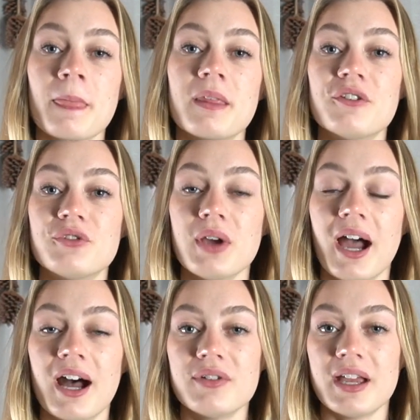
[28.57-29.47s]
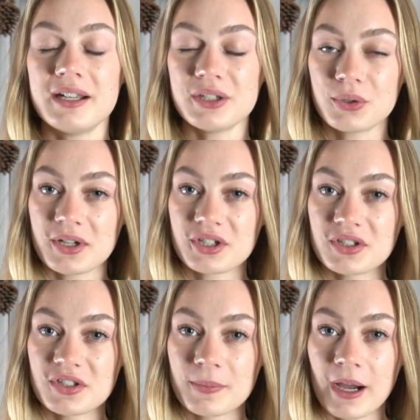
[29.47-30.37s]
If you have any
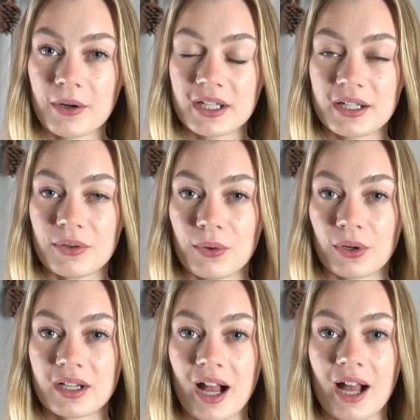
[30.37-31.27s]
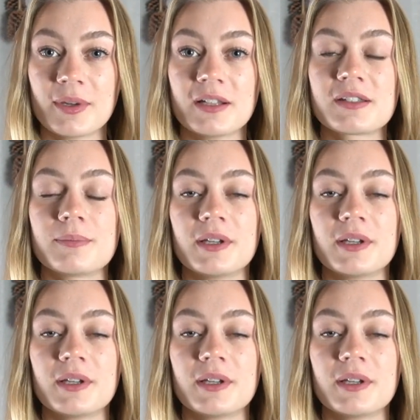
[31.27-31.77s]
questions about it or comments,